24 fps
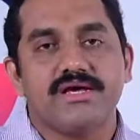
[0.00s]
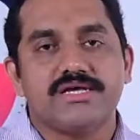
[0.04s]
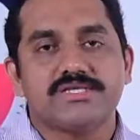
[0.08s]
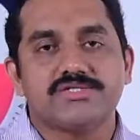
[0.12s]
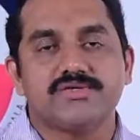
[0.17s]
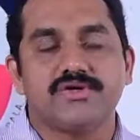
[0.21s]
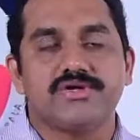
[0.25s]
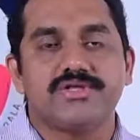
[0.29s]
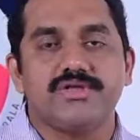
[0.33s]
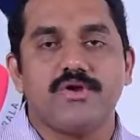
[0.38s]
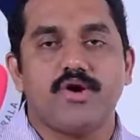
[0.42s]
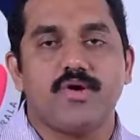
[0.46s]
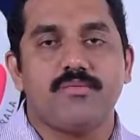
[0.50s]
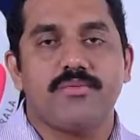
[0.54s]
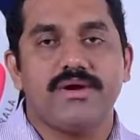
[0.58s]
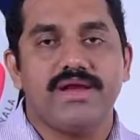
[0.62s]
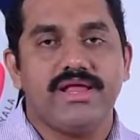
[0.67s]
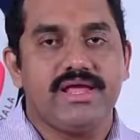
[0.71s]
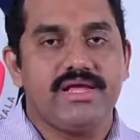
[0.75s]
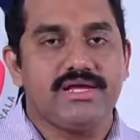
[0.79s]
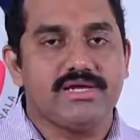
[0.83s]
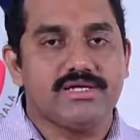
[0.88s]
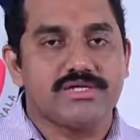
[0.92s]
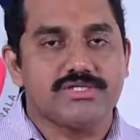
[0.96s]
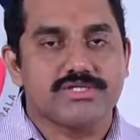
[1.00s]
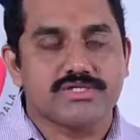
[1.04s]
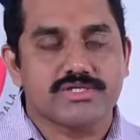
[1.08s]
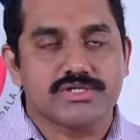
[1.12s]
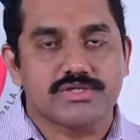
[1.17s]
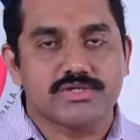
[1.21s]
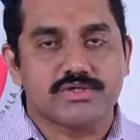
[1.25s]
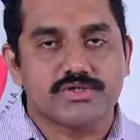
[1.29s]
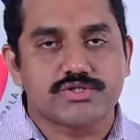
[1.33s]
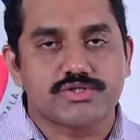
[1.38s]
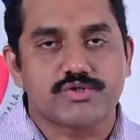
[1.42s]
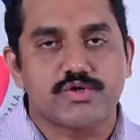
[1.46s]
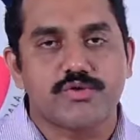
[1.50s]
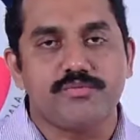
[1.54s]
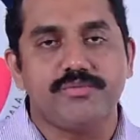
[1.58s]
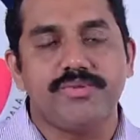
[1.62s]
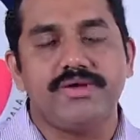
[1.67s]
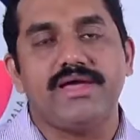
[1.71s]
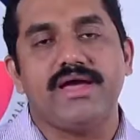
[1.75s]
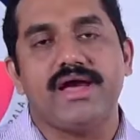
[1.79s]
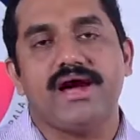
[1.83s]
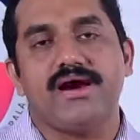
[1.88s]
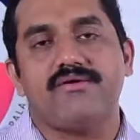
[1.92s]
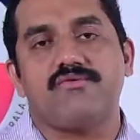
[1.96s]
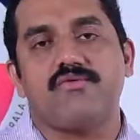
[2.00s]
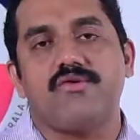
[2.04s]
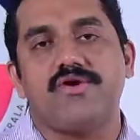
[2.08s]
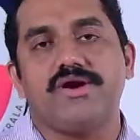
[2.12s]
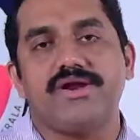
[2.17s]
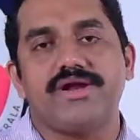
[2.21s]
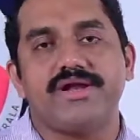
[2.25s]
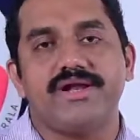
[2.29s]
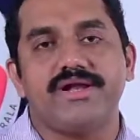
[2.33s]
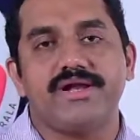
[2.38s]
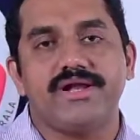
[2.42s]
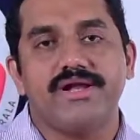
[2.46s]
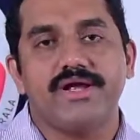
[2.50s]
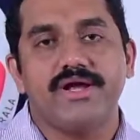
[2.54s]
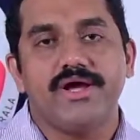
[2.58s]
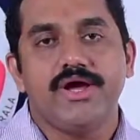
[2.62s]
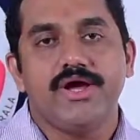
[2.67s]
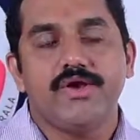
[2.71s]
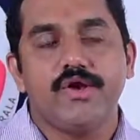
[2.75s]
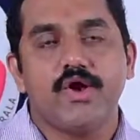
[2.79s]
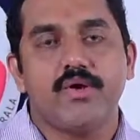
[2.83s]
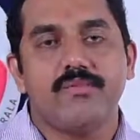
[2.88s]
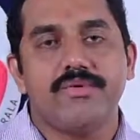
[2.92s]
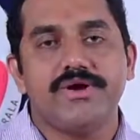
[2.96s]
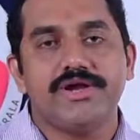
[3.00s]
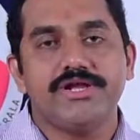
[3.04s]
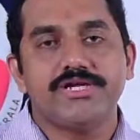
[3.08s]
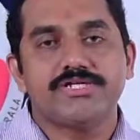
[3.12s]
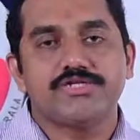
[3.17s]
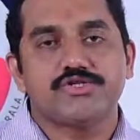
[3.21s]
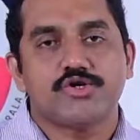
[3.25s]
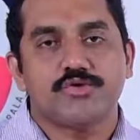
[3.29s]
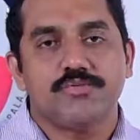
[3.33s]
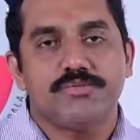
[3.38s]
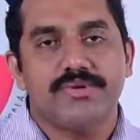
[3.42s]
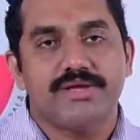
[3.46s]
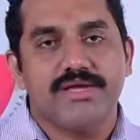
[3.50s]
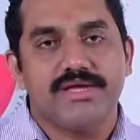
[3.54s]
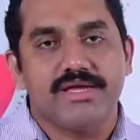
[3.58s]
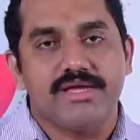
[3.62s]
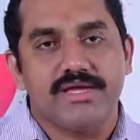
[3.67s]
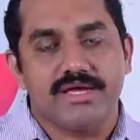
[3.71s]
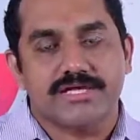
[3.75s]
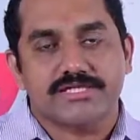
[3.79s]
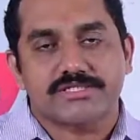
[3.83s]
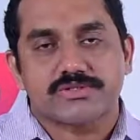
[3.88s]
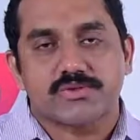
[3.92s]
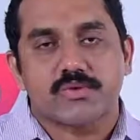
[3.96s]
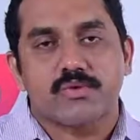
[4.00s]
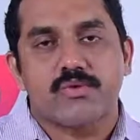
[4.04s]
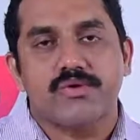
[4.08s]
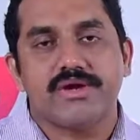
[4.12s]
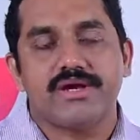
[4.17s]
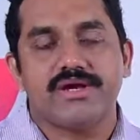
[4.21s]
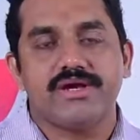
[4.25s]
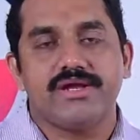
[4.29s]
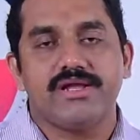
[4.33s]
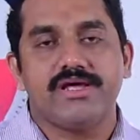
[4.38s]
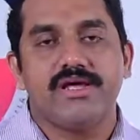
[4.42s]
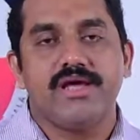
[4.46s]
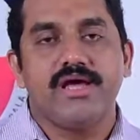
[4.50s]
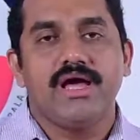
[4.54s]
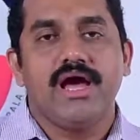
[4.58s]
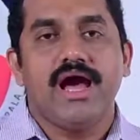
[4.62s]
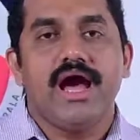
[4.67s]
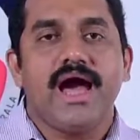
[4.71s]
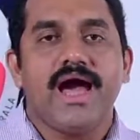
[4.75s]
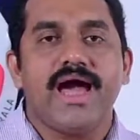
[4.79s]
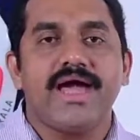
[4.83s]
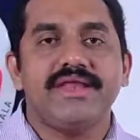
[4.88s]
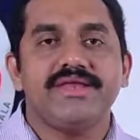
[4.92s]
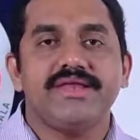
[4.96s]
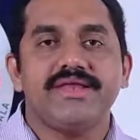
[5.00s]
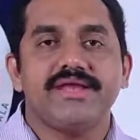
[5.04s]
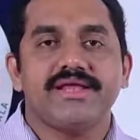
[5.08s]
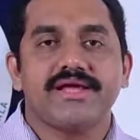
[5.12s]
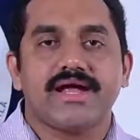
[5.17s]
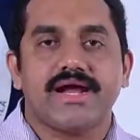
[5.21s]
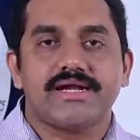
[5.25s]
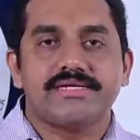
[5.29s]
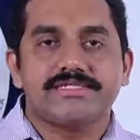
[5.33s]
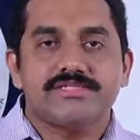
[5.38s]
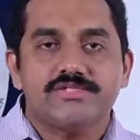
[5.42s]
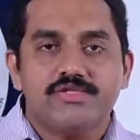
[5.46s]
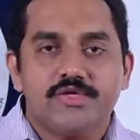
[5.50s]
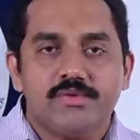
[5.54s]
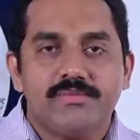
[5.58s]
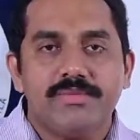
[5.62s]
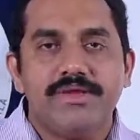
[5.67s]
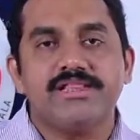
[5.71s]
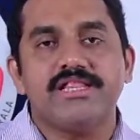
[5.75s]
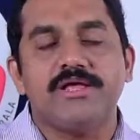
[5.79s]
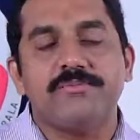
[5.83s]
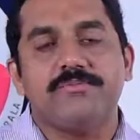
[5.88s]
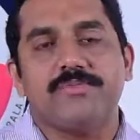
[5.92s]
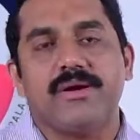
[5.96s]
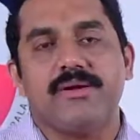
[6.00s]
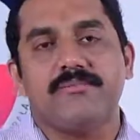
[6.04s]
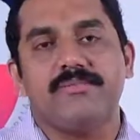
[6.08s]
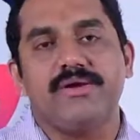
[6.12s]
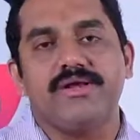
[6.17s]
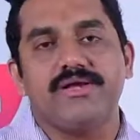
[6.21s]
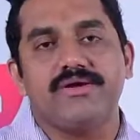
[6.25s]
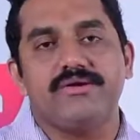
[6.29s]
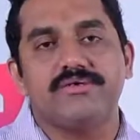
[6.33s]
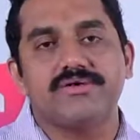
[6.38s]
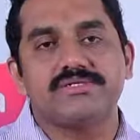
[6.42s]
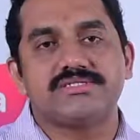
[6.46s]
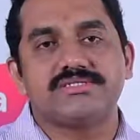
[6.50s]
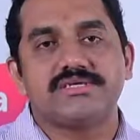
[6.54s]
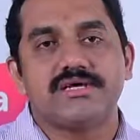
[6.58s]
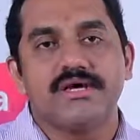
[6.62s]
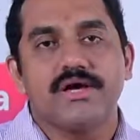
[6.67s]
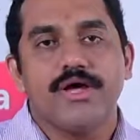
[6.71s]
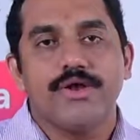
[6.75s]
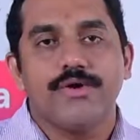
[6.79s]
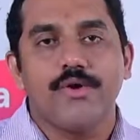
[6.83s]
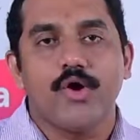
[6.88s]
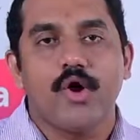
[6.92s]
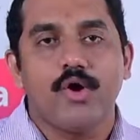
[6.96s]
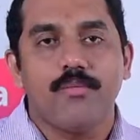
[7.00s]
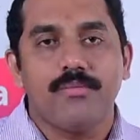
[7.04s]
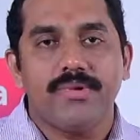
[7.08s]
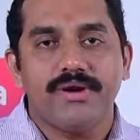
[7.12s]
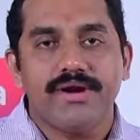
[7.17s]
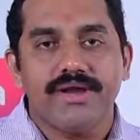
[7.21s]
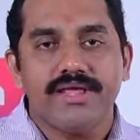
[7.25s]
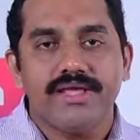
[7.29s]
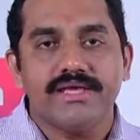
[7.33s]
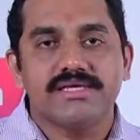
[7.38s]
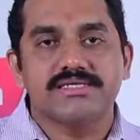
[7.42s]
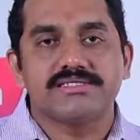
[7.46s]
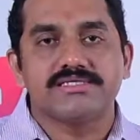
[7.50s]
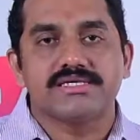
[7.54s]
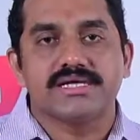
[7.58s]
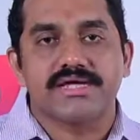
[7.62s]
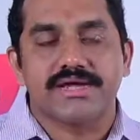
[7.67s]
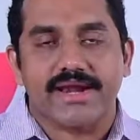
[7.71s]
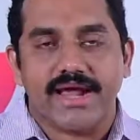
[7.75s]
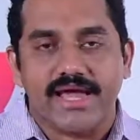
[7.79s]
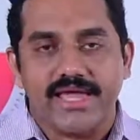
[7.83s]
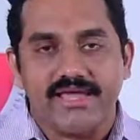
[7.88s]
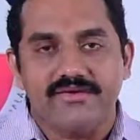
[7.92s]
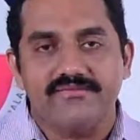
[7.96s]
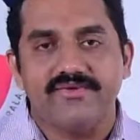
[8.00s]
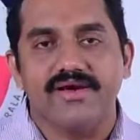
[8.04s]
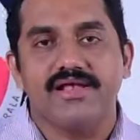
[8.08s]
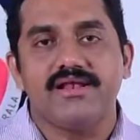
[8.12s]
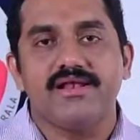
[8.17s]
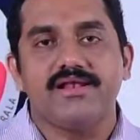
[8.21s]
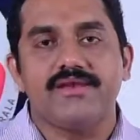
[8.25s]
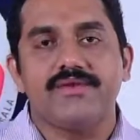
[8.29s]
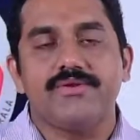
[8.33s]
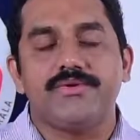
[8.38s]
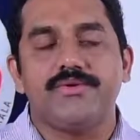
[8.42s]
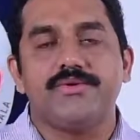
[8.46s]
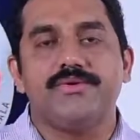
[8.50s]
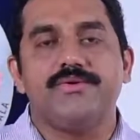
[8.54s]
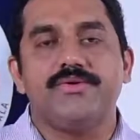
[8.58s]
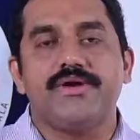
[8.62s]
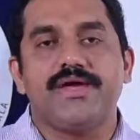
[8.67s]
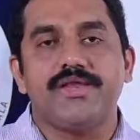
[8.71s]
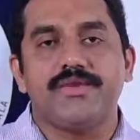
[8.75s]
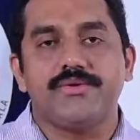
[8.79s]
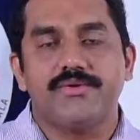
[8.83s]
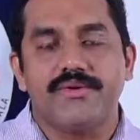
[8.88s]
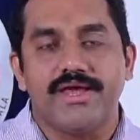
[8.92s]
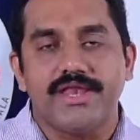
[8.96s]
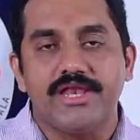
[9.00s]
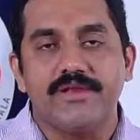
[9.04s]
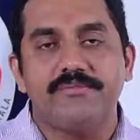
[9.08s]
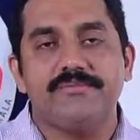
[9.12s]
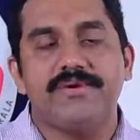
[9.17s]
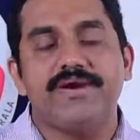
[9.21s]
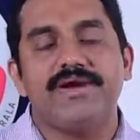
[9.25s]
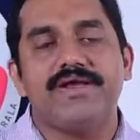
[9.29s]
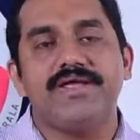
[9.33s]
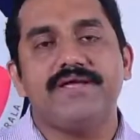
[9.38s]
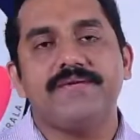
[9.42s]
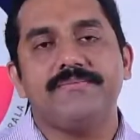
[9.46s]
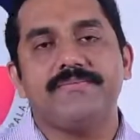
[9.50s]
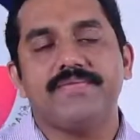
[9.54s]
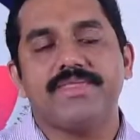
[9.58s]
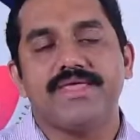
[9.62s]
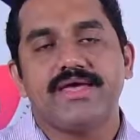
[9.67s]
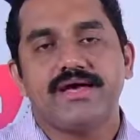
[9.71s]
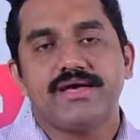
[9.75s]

So nobody should be avoided, nobody should be excluded, and in consuming the public goods, nobody is rival to anybody.